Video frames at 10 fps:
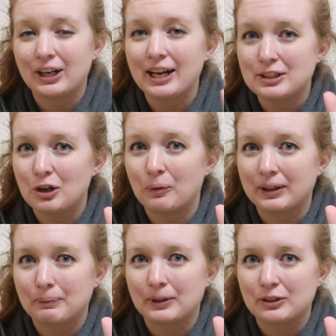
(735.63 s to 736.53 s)
Do you guys know
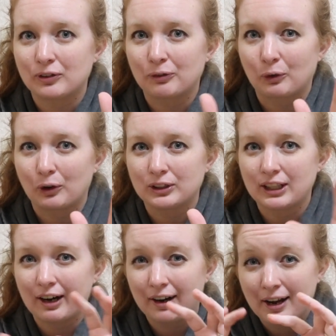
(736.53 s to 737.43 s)
what the Bridgeford rolls
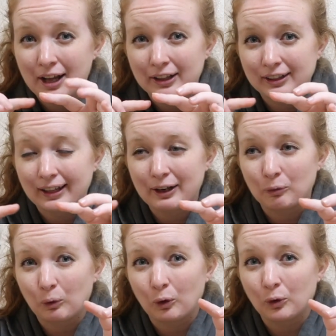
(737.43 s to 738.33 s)
are? Like
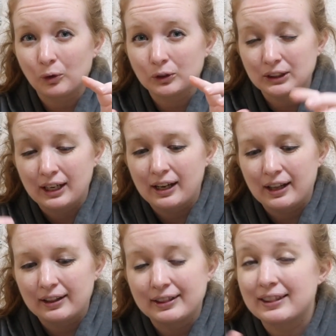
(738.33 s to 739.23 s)
rolls,
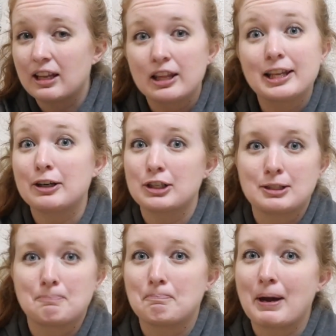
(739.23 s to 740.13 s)
they're
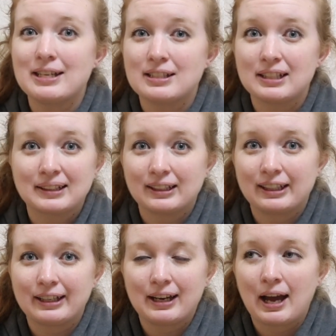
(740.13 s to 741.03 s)
just
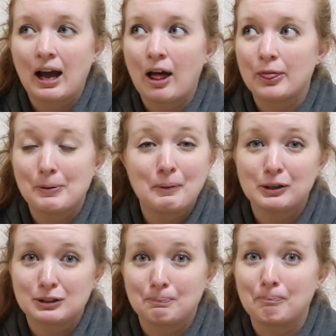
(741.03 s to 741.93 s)
basically the
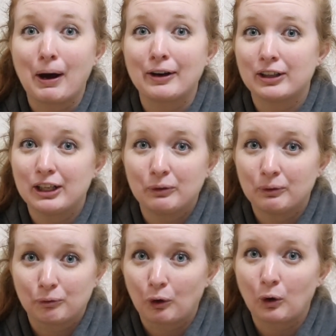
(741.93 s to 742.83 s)
most buttery
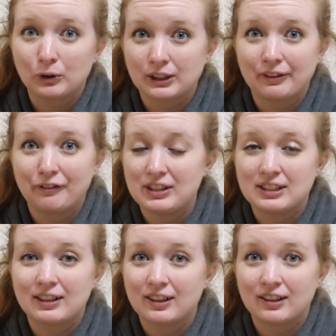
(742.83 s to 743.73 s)
rolls on the face
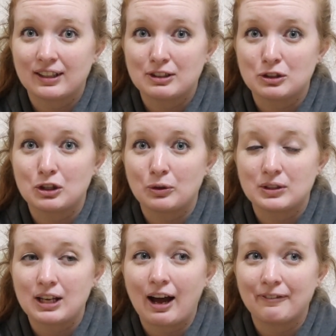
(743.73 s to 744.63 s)
of the earth, and so
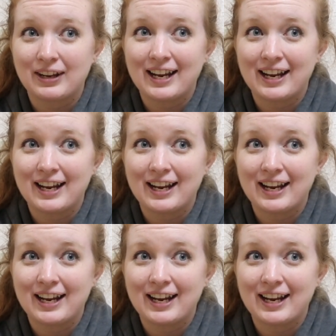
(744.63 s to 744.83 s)
soft.